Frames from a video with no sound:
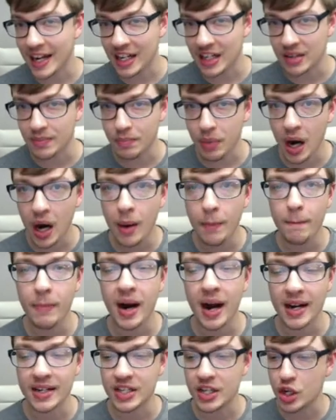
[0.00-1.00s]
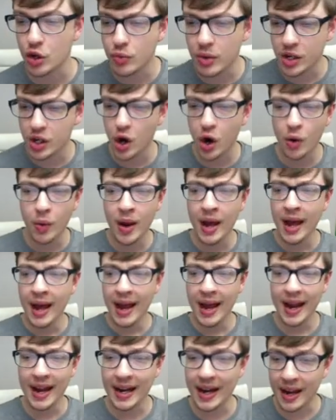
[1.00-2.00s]
and PupBox, and you would go,
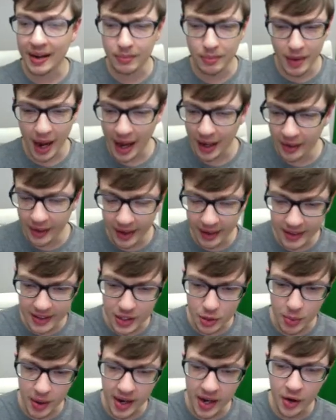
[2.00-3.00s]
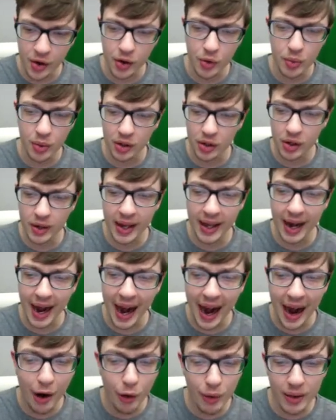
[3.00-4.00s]
and I highlighted this right here, you would look at
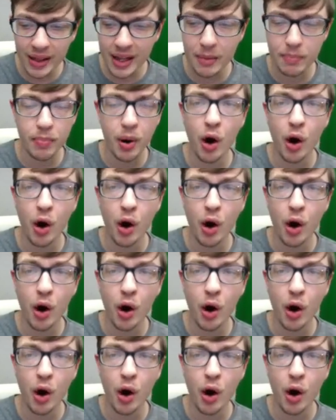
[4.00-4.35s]
how do they